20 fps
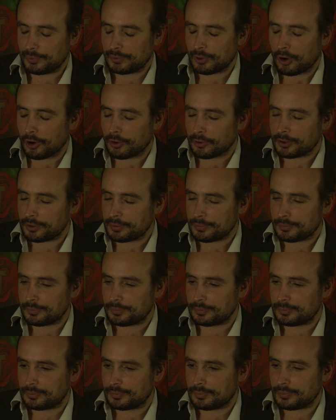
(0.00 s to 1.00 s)
horror,
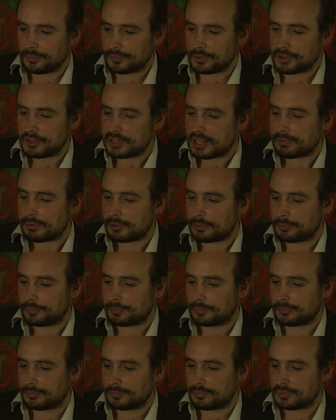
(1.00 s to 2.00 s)
you never
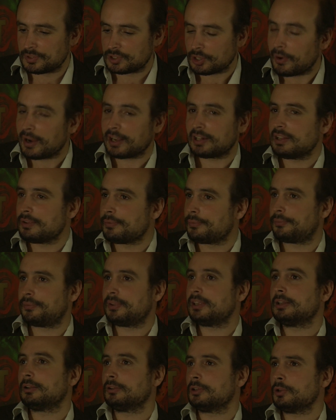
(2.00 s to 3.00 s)
directly
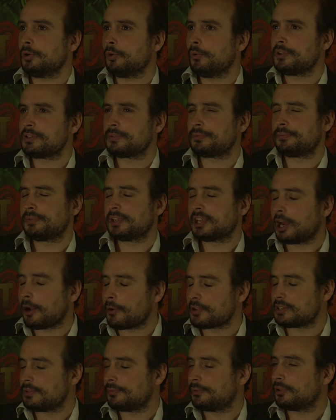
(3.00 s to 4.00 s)
feel, you always
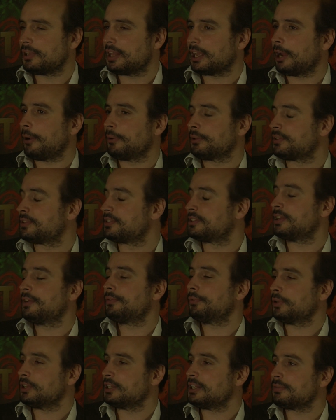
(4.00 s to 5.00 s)
vicariously feel that character's
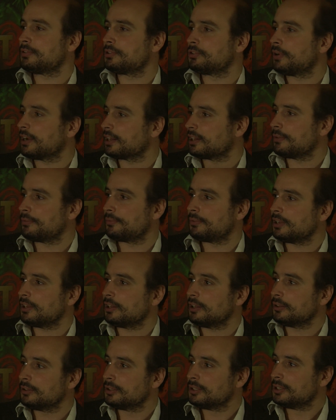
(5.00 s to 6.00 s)
suffering, you never directly feel
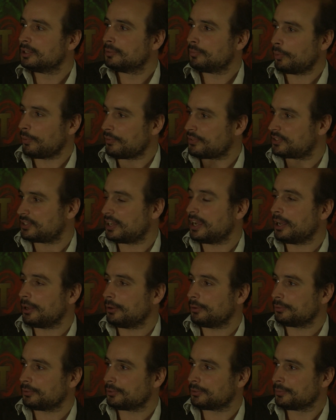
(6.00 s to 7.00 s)
it. But with
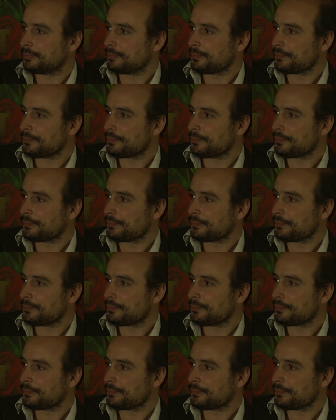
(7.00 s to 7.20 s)
sound,